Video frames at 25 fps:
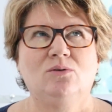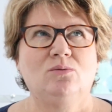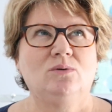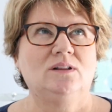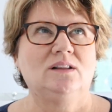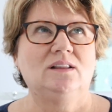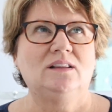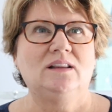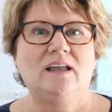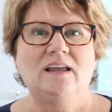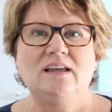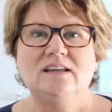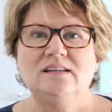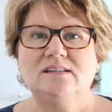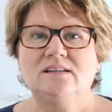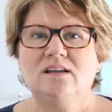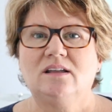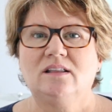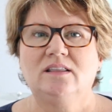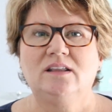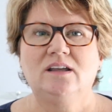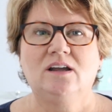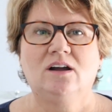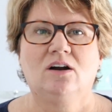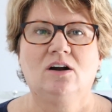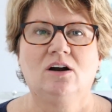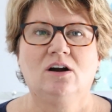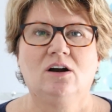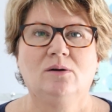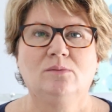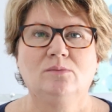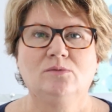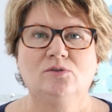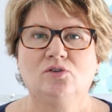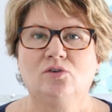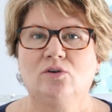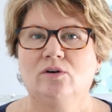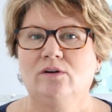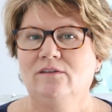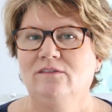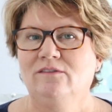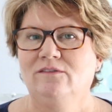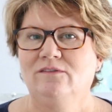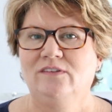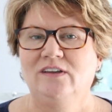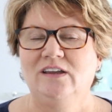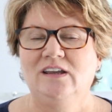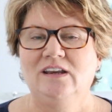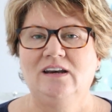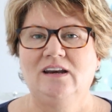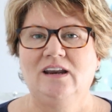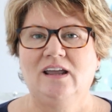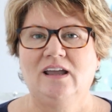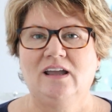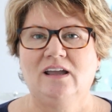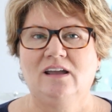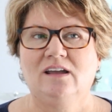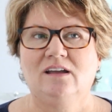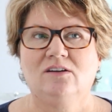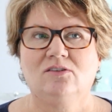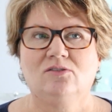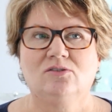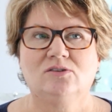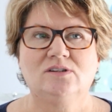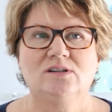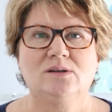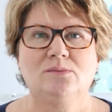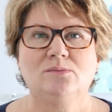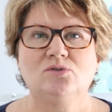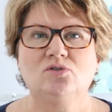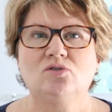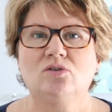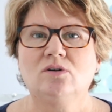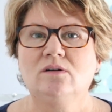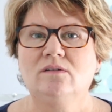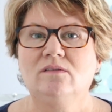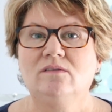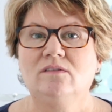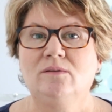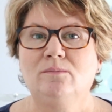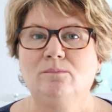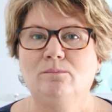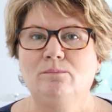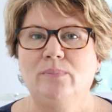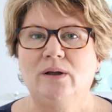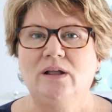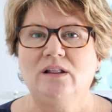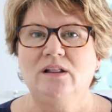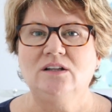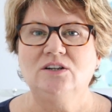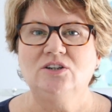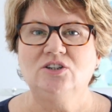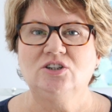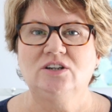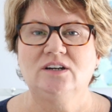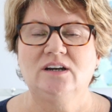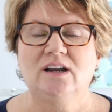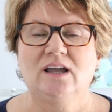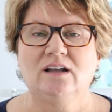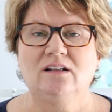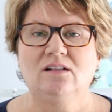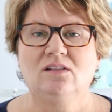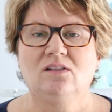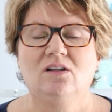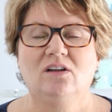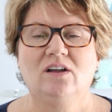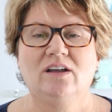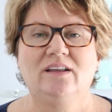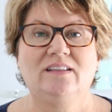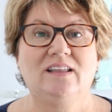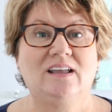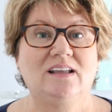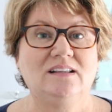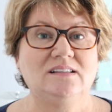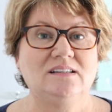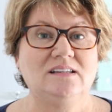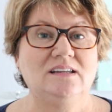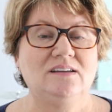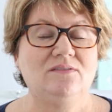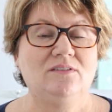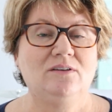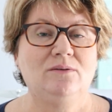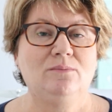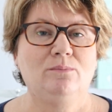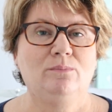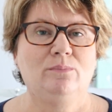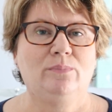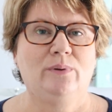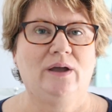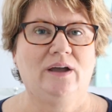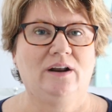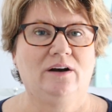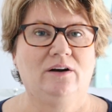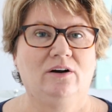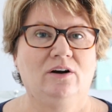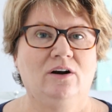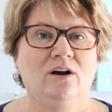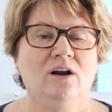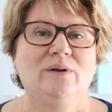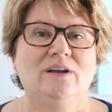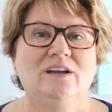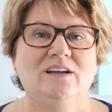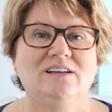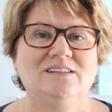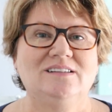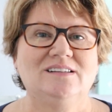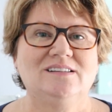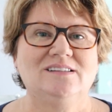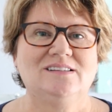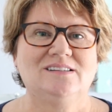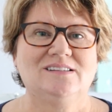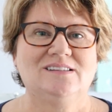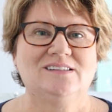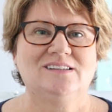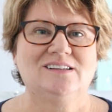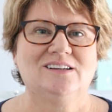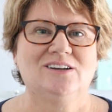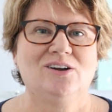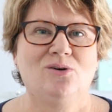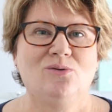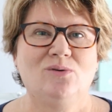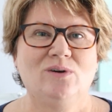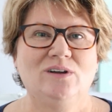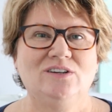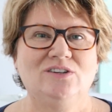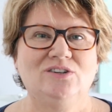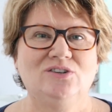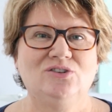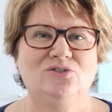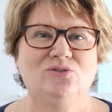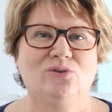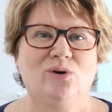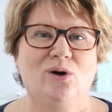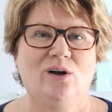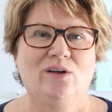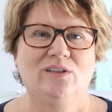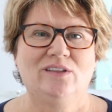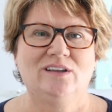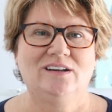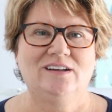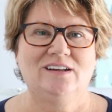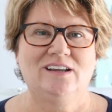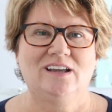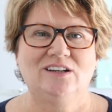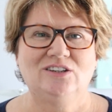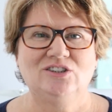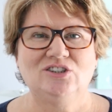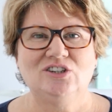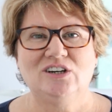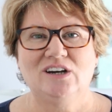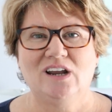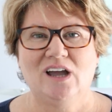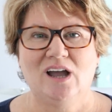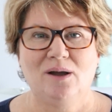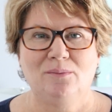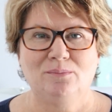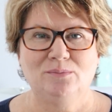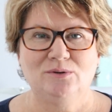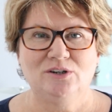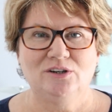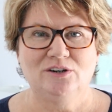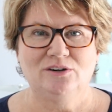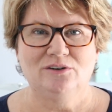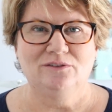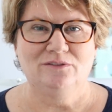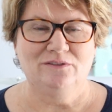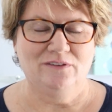you know, with lace on the arms or a v-neck or some sort of embellished neckline, that's even better because it's going to draw the attention up to your